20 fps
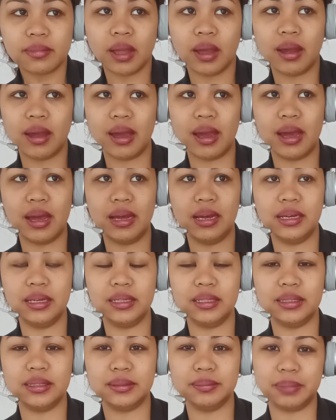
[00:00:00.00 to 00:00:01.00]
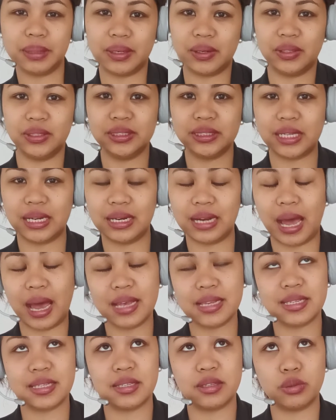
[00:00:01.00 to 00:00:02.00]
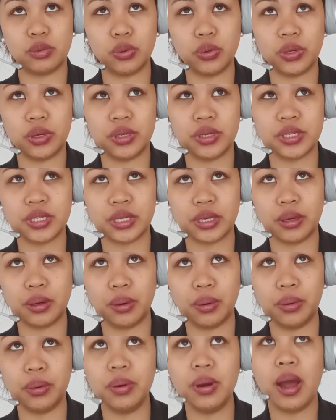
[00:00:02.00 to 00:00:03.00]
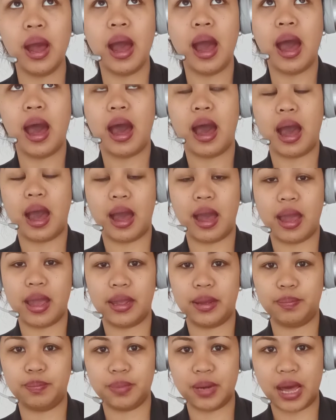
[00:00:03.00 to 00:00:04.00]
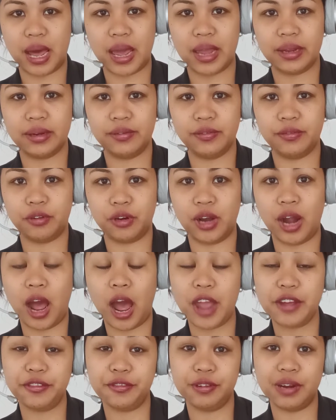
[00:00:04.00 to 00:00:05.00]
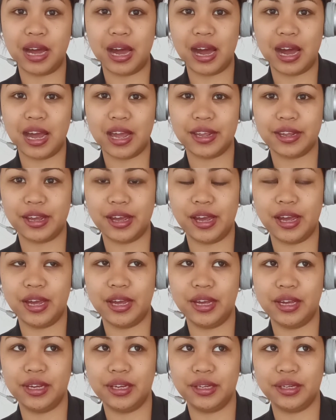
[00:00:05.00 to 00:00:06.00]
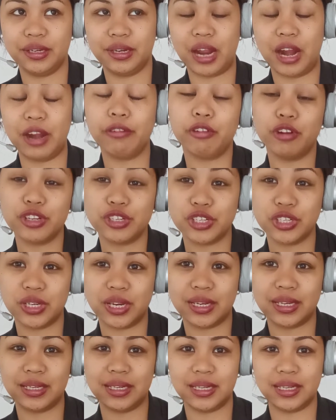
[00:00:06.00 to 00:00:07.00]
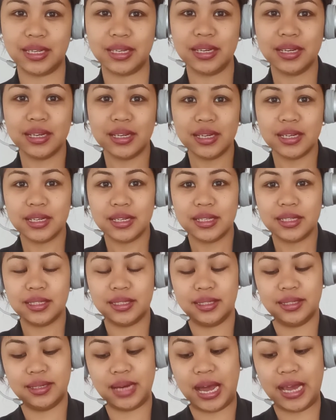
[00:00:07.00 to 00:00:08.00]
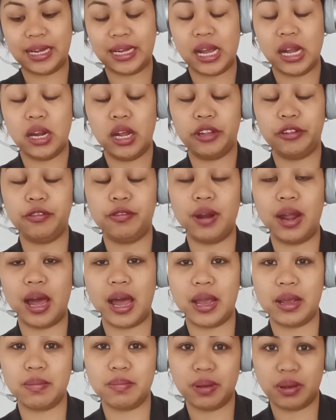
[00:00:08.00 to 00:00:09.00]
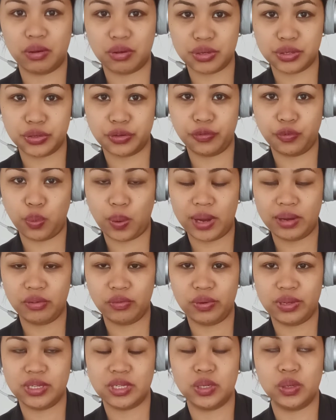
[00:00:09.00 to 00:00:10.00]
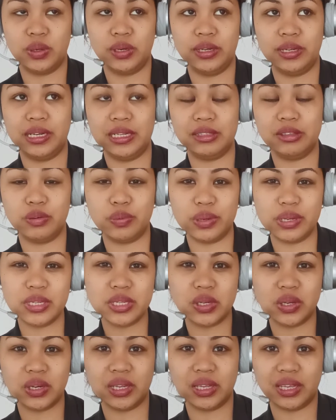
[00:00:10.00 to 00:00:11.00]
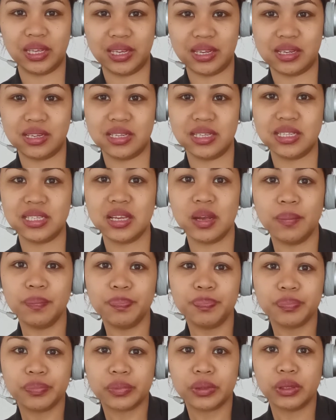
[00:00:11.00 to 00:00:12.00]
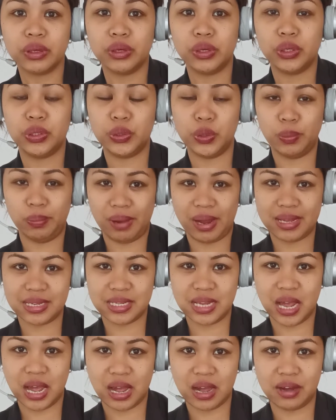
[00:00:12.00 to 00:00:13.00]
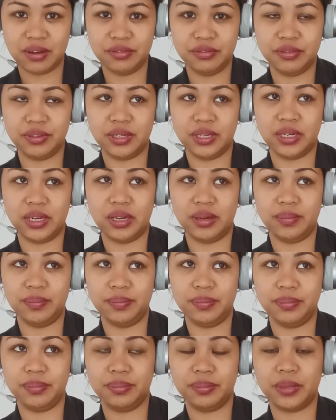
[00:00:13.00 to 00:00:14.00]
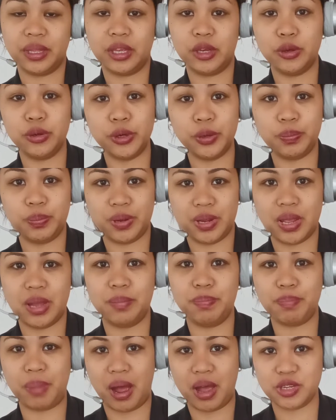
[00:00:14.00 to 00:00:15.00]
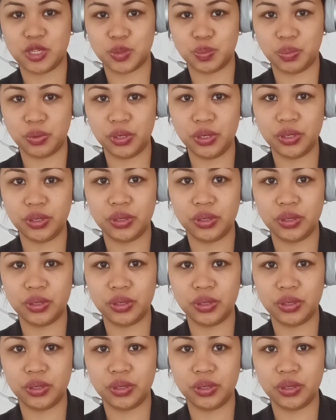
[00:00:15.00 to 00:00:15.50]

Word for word: and because last two years ago i applied for Hi Fly and unfortunately uh, i cannot fly because of one reason and the reason is you must have um, european passport